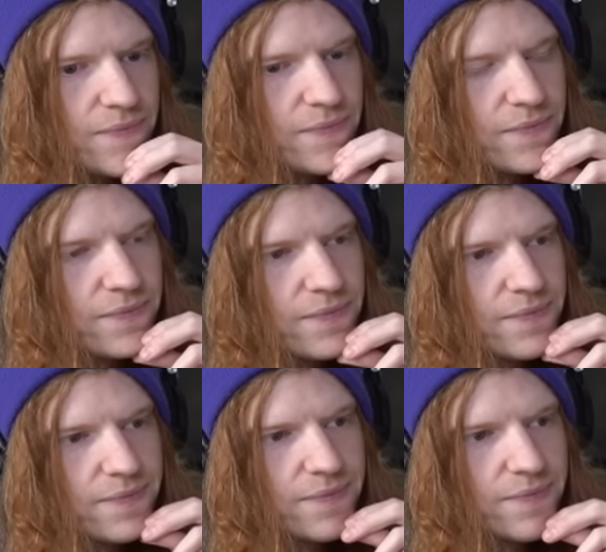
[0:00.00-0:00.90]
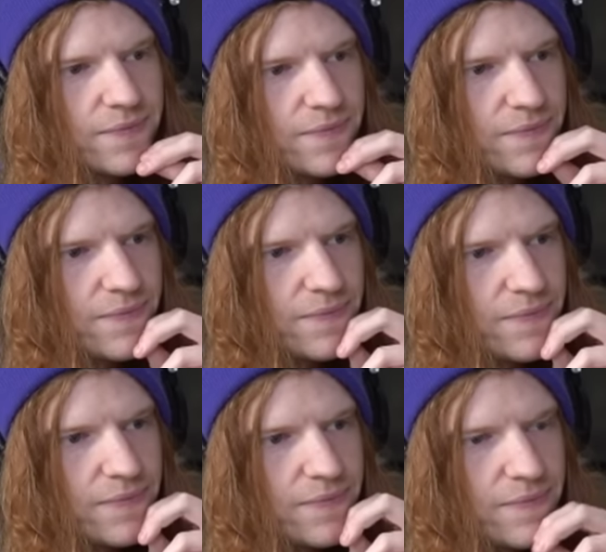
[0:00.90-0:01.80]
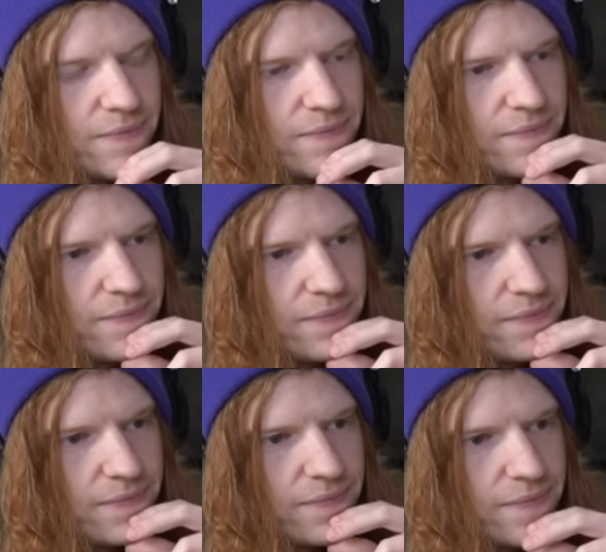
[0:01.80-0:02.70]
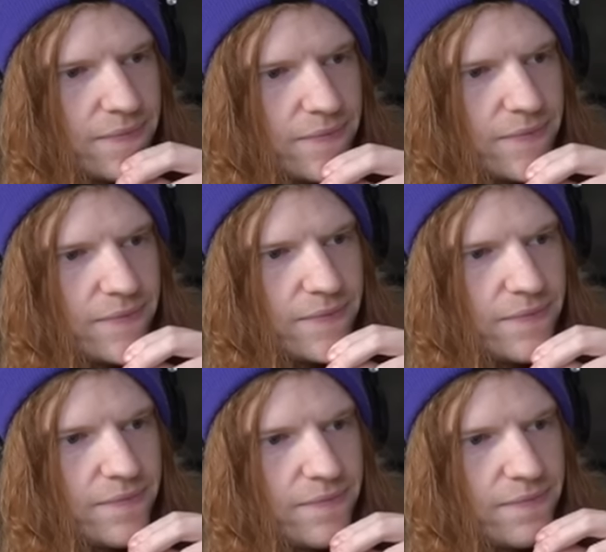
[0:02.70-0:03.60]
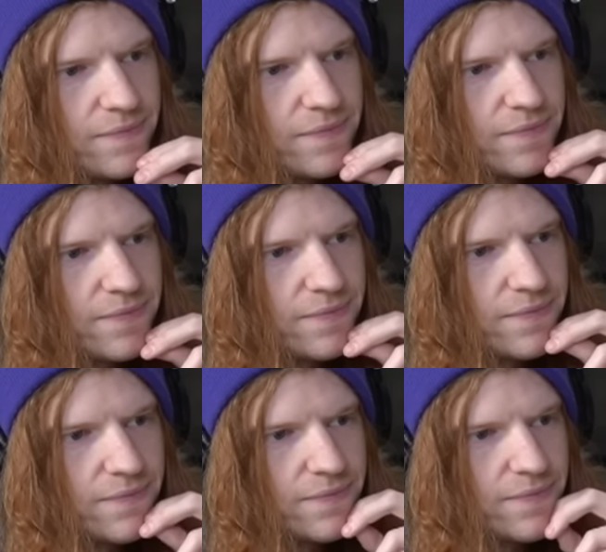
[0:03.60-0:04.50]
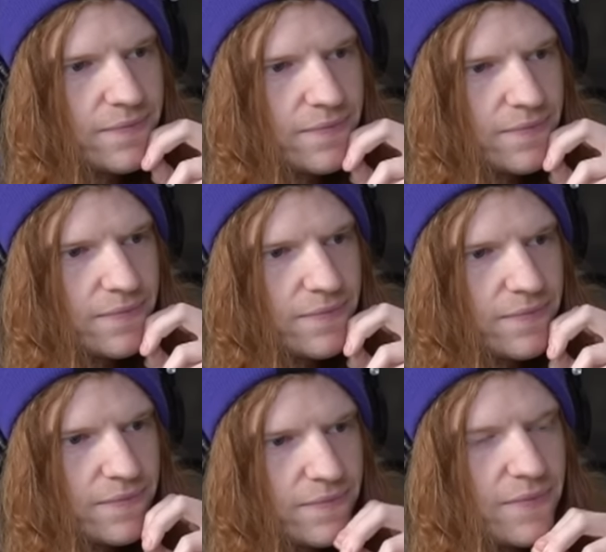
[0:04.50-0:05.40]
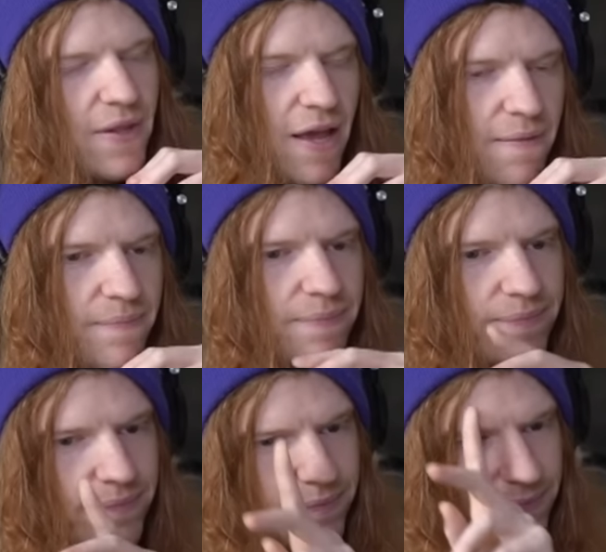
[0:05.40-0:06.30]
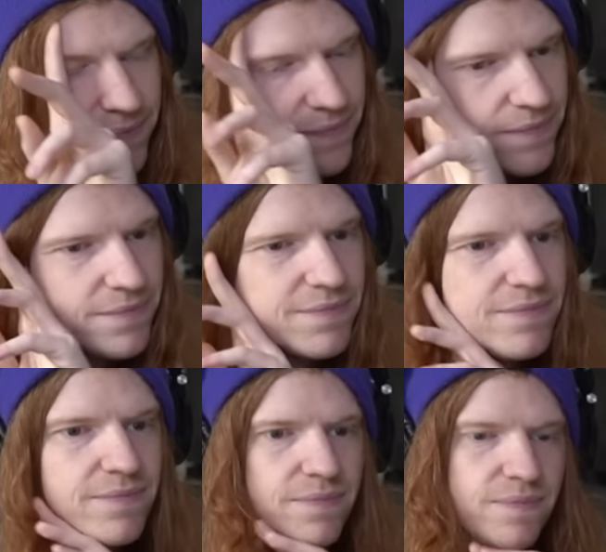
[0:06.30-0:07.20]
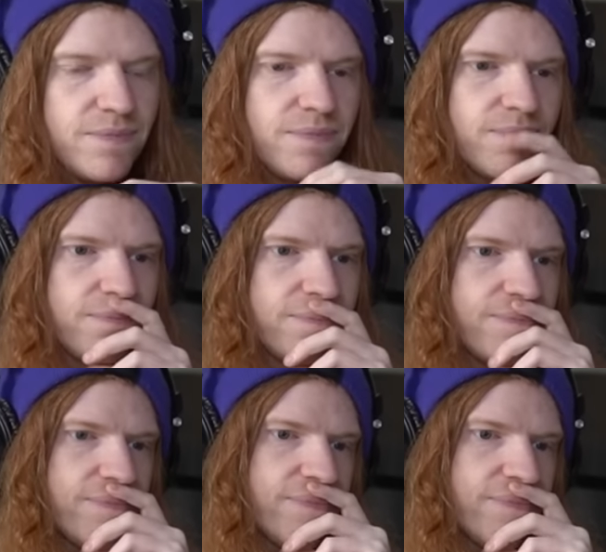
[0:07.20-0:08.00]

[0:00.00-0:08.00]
(silent)